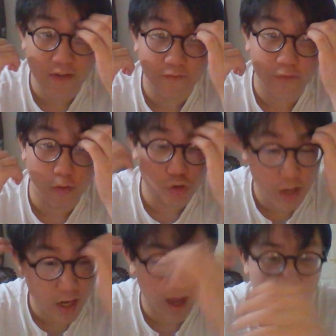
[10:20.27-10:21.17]
I felt
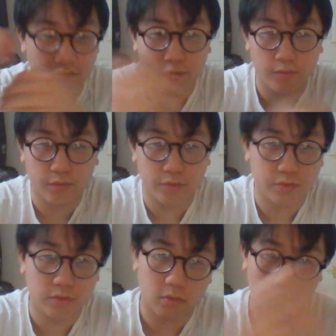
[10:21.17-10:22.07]
truly alive.
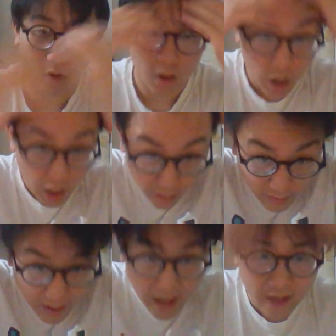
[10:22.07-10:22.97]
Other than
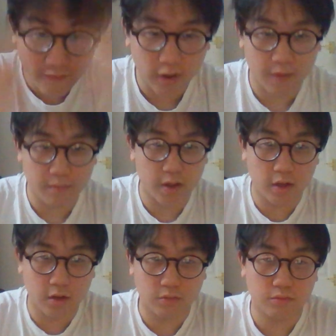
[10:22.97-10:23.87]
that, I feel like I'm
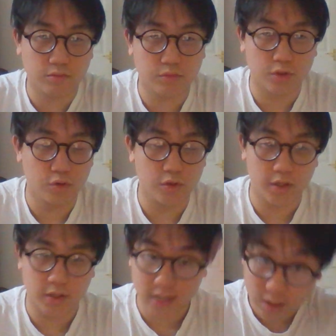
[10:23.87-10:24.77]
in a
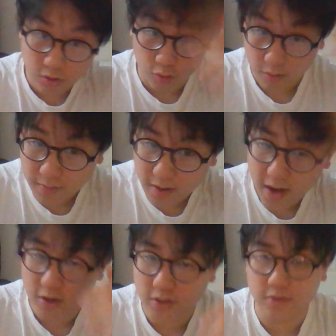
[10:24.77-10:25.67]
deluded sandstorm. My
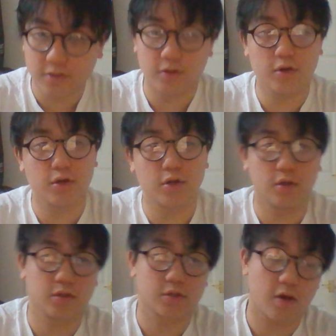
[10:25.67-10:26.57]
hair is
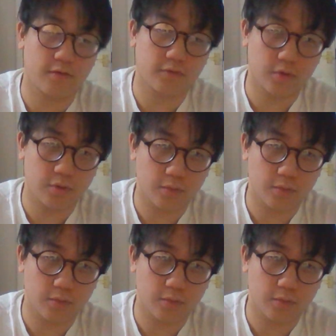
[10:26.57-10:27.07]
scuffed.